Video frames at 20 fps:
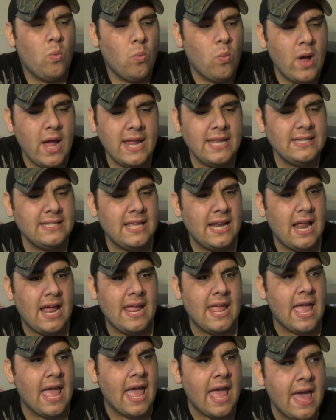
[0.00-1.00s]
when did
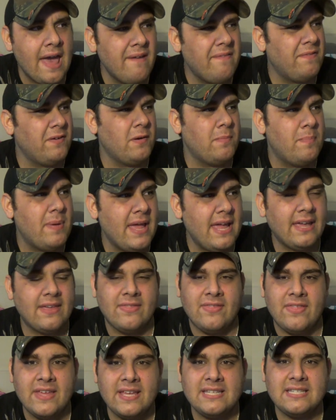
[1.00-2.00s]
I ever pick
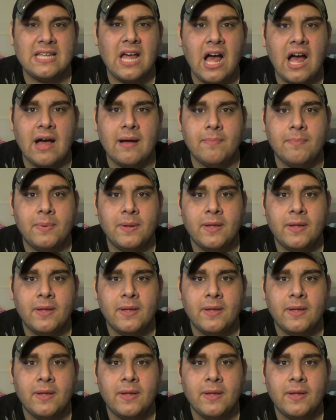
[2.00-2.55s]
this up?